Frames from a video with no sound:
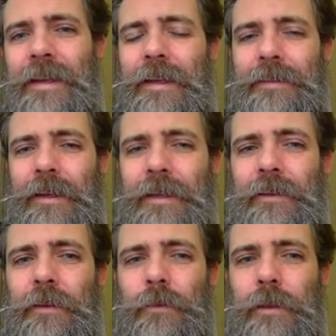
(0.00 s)
it's kind of
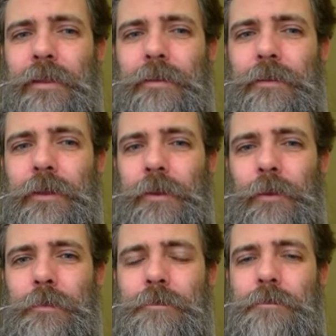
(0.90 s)
got this like
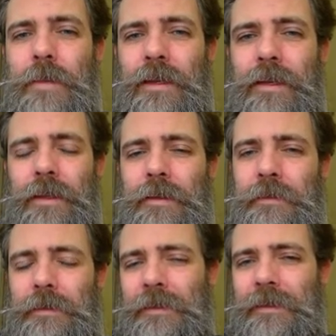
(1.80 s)
little mini
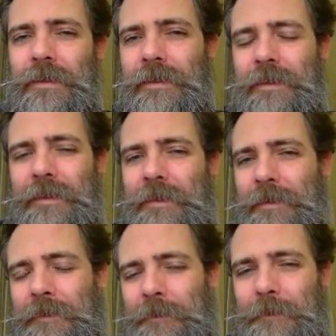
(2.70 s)

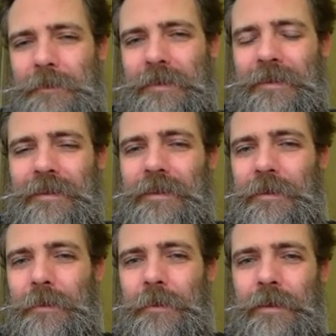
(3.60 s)
uh, you
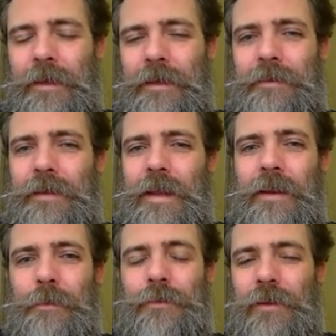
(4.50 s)
know,
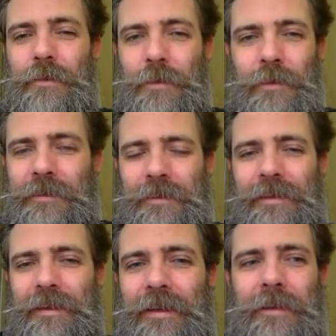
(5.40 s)
AM General
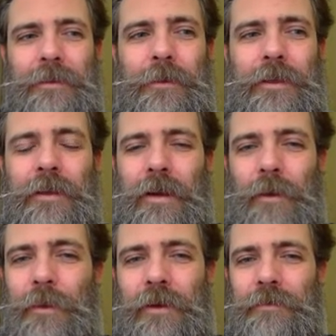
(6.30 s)
looking
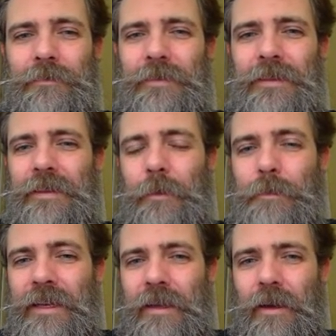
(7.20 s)
Hummer,
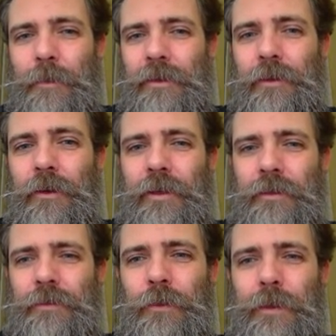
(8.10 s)
mini Hummer look
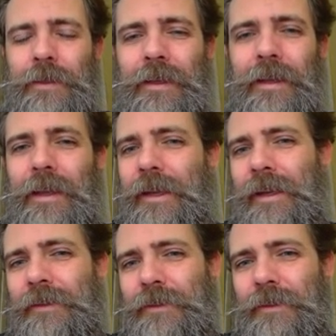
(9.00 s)
to it.
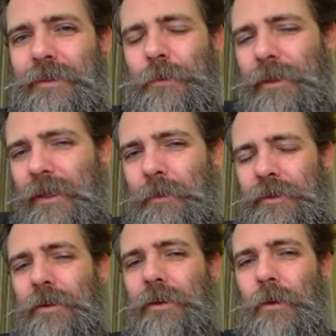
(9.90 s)
And I sort of get
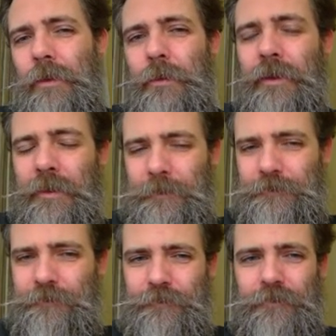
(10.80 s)
what they're going with it
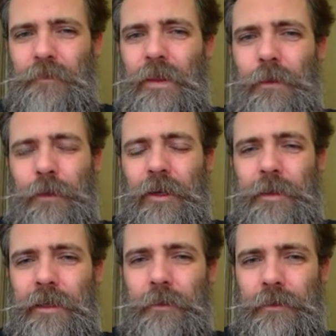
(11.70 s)
and trying to
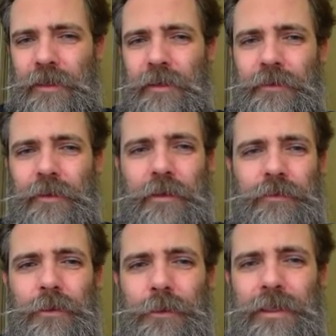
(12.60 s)
make it look tough and
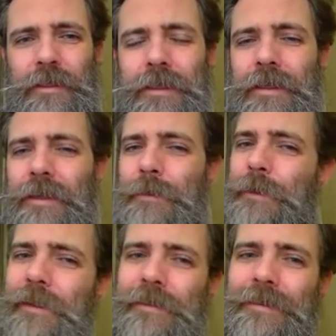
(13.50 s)
off-roady,
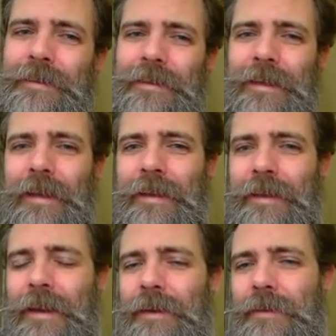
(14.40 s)
but
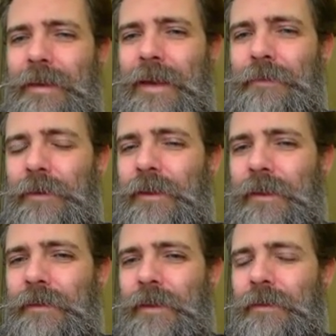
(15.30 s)
I feel
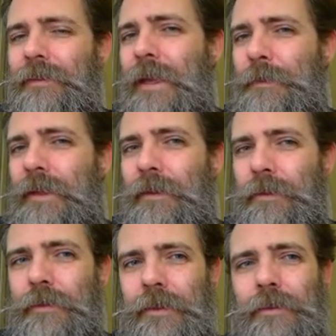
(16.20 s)
like it's kind of slapped
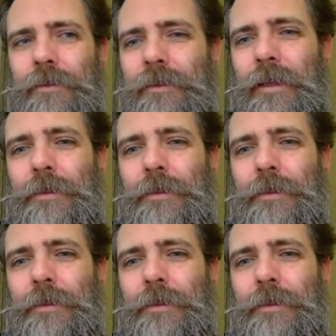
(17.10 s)
together. It looks slapped